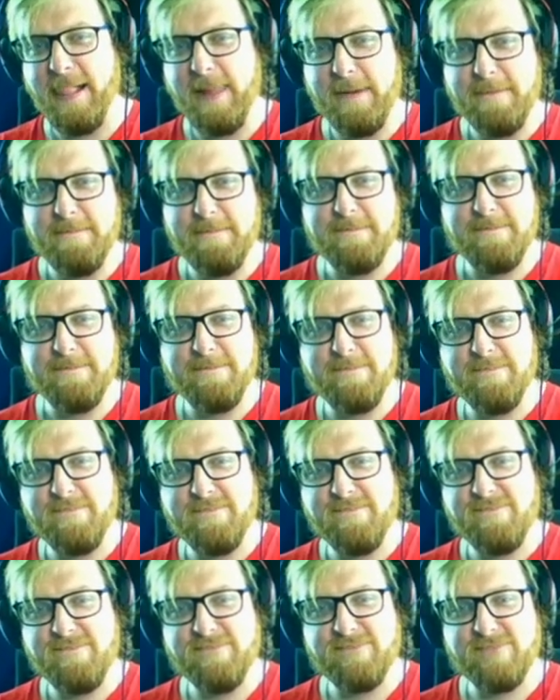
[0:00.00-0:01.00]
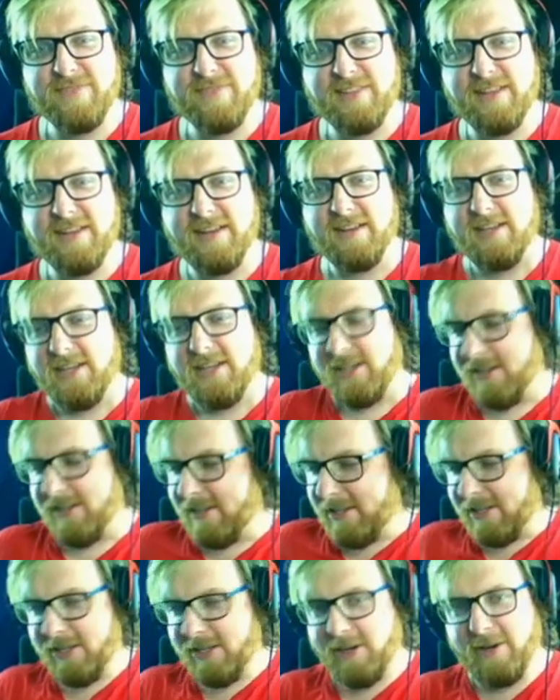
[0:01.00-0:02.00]
You
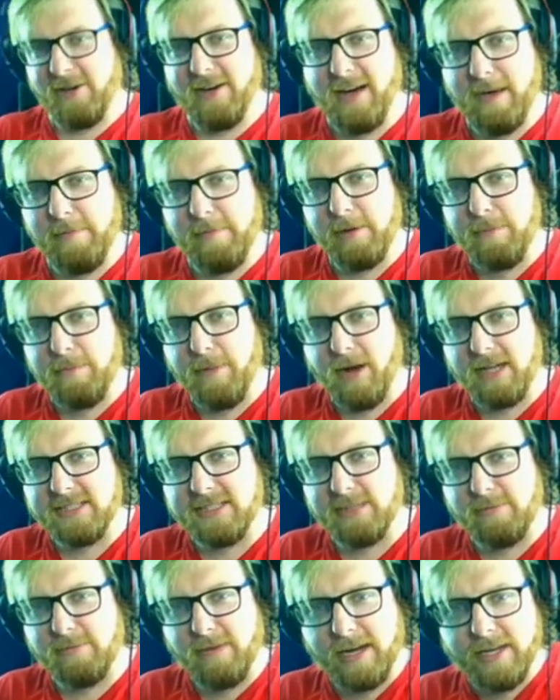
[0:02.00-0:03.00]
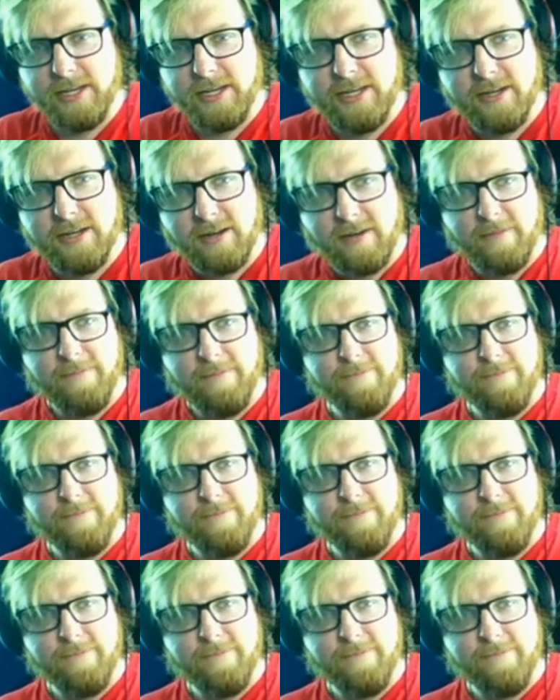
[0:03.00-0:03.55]
know, I'm going to pause it right here.